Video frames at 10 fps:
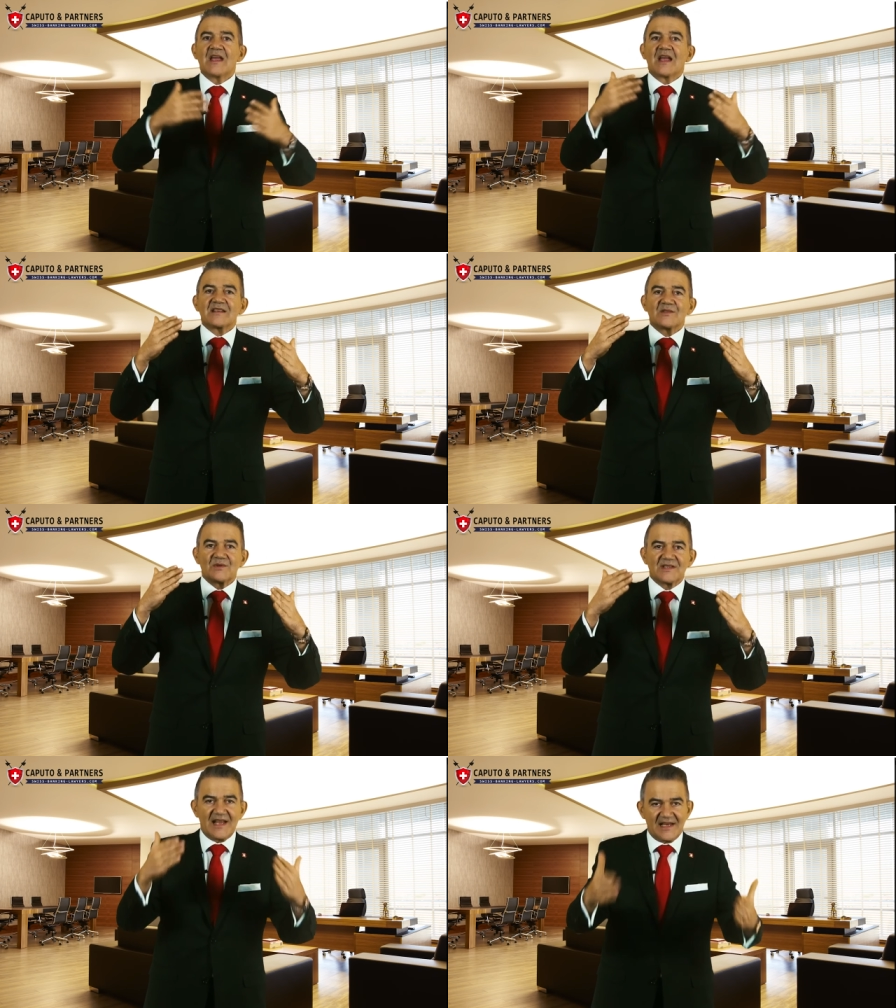a
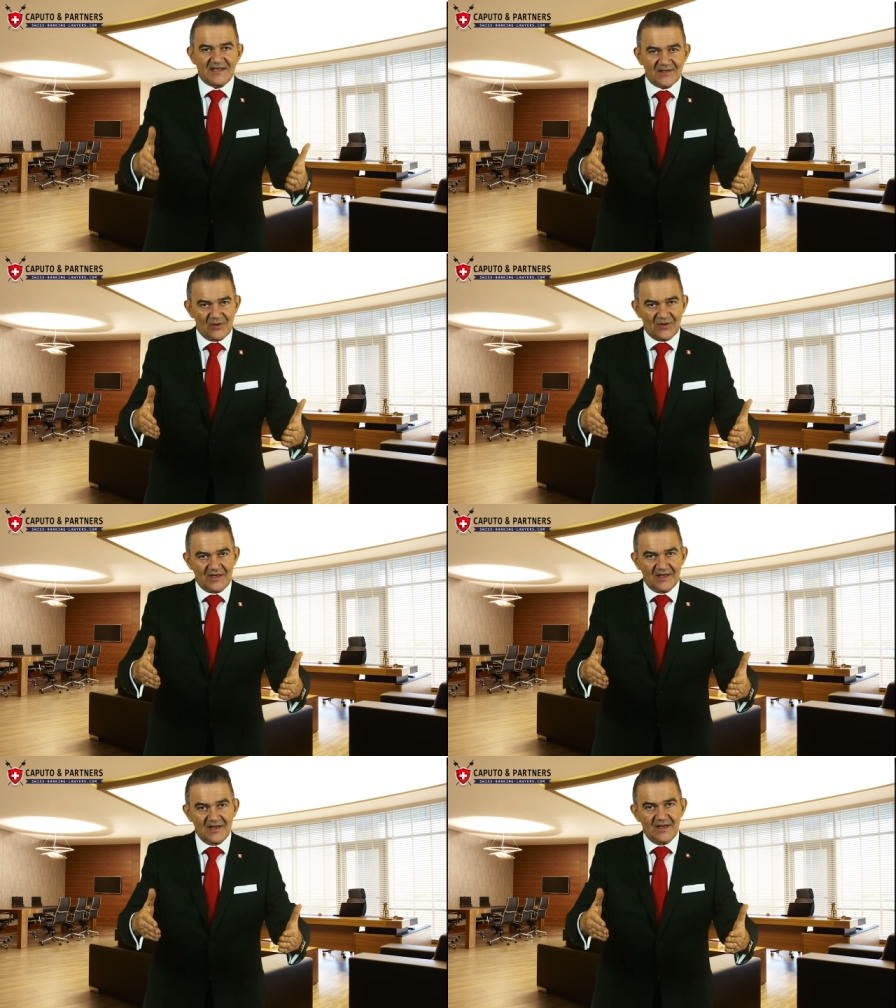success
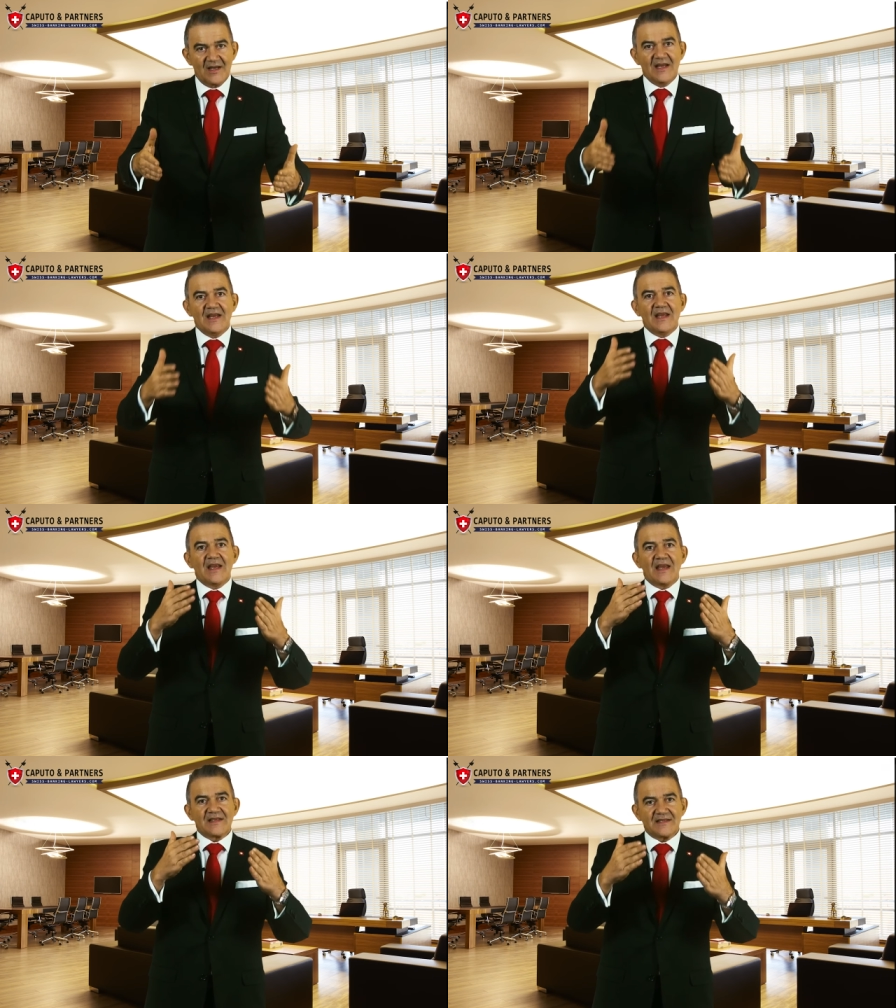story,
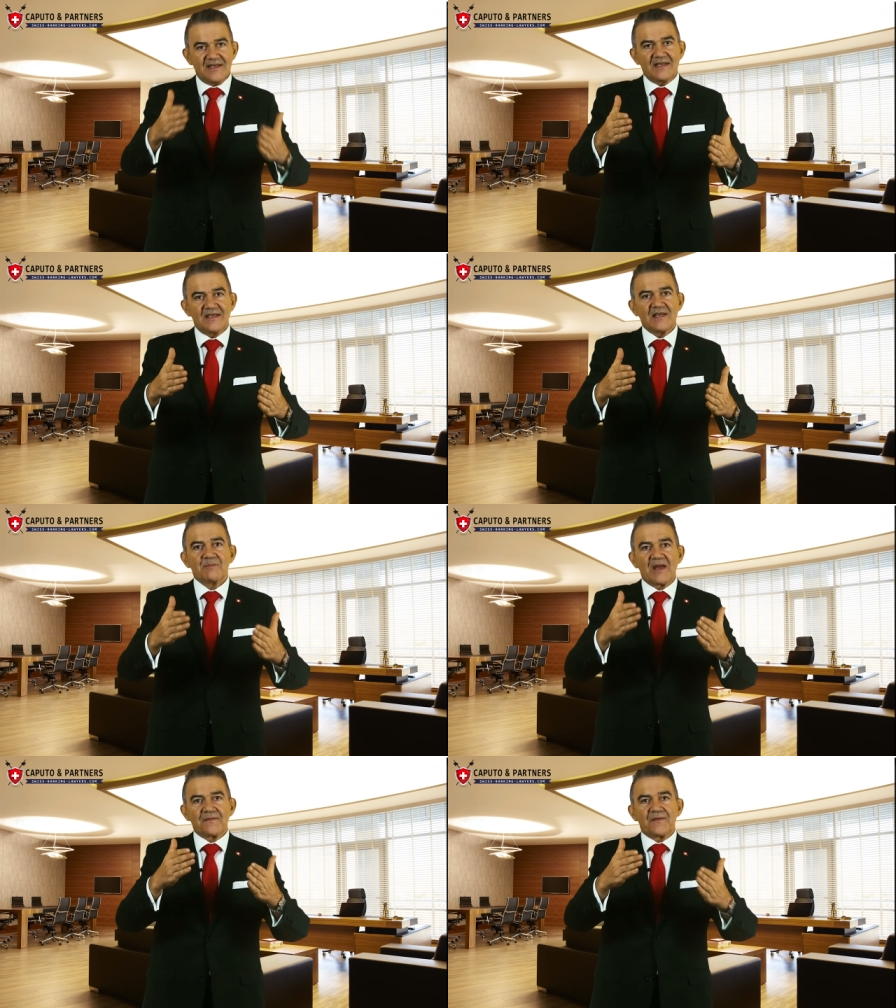exceeding
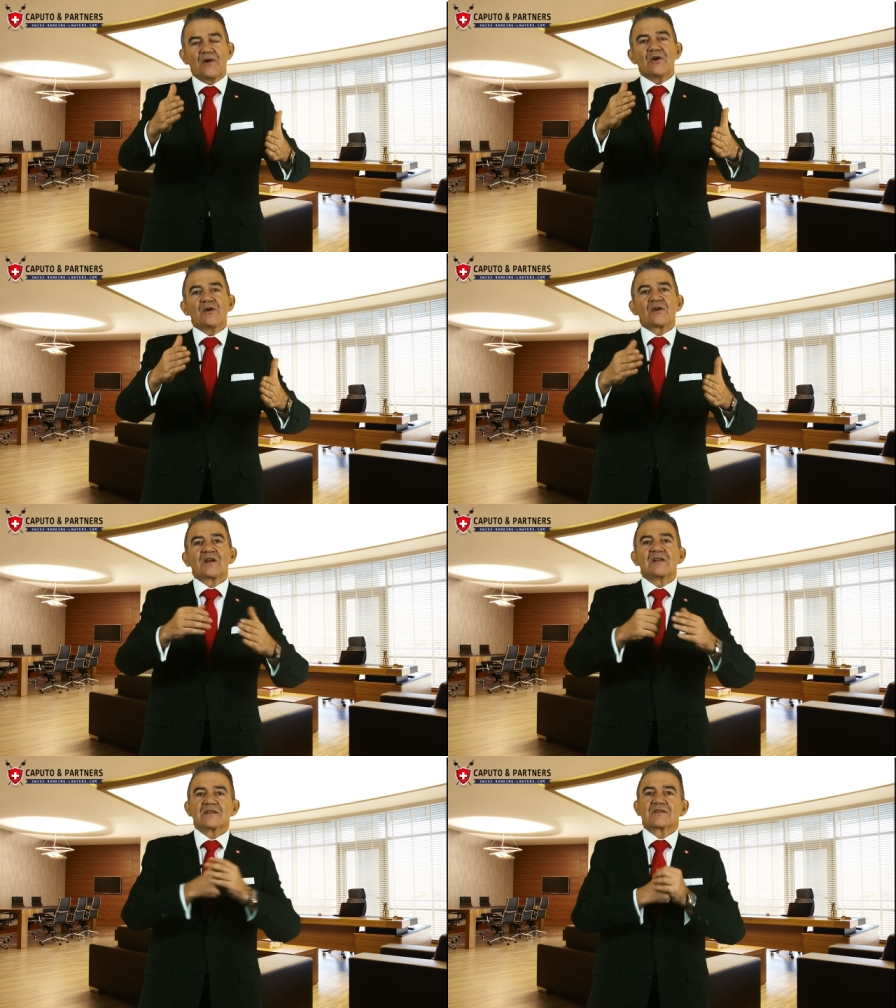by far
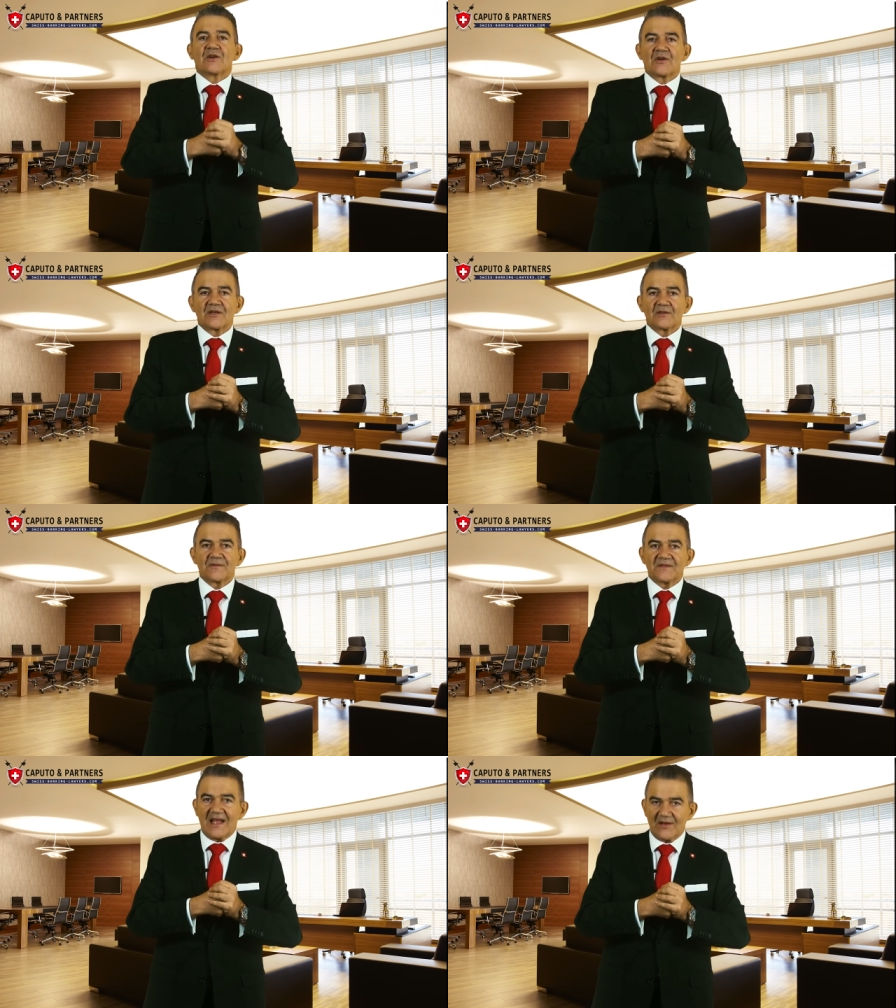the target of
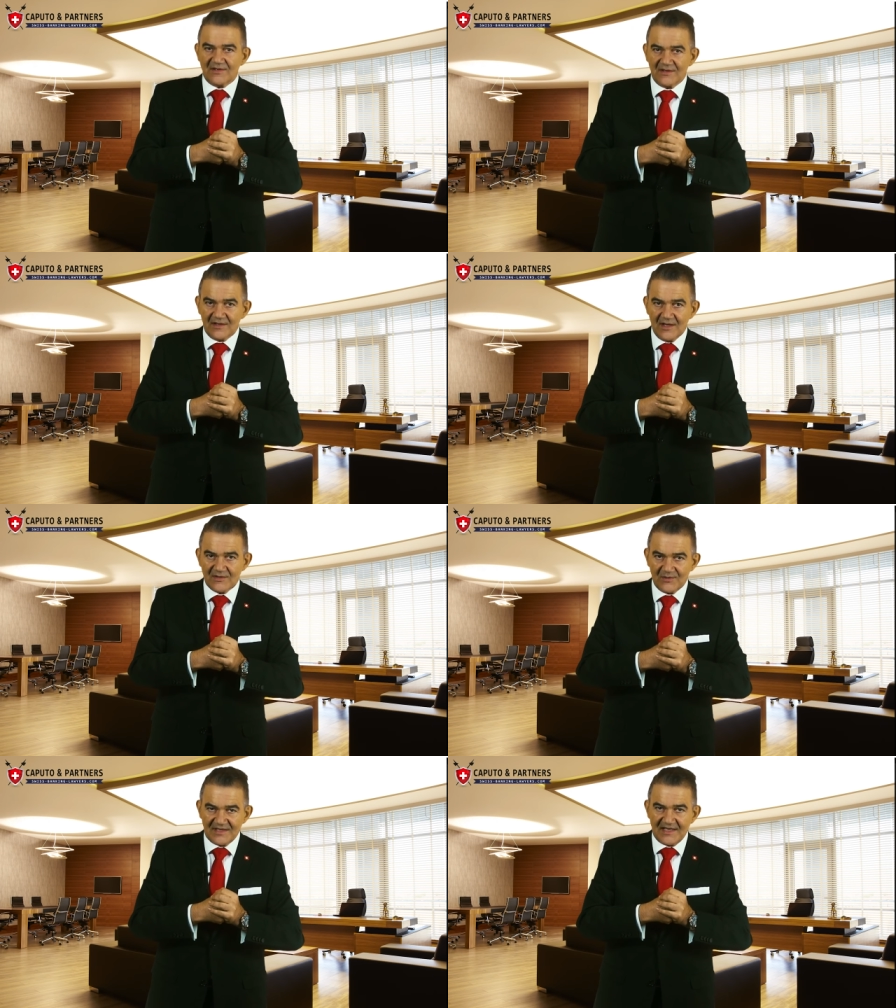1,000
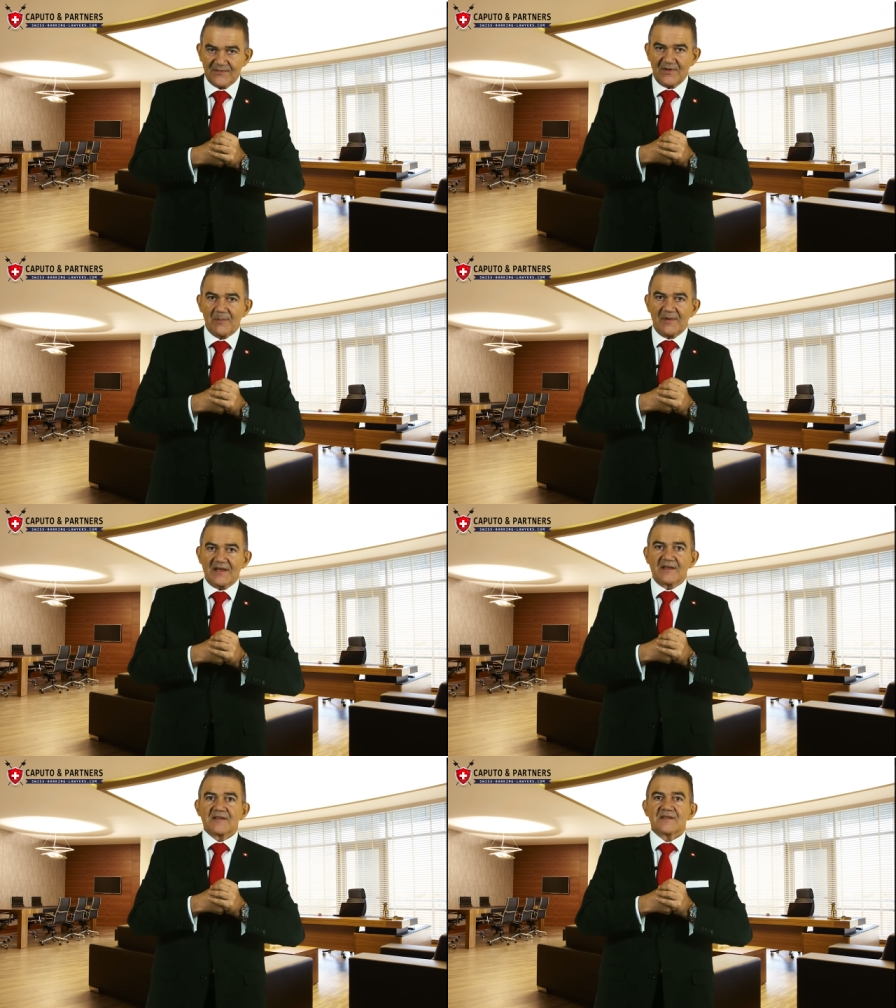successful
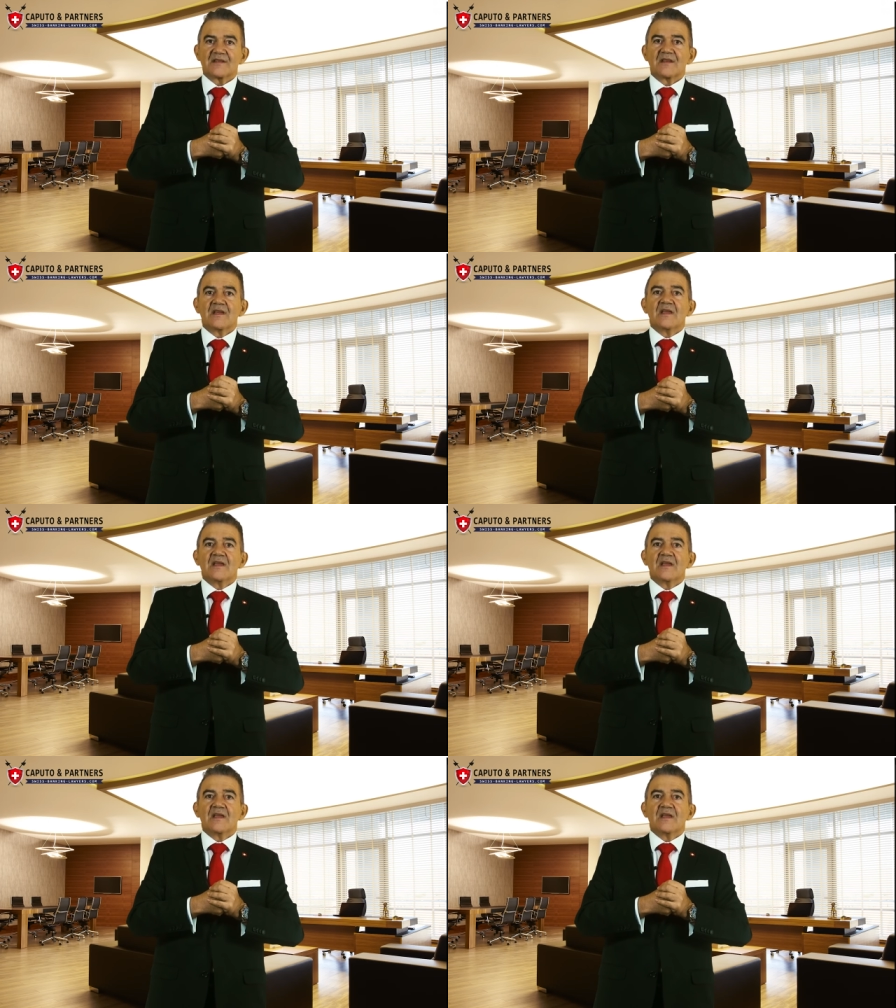applicants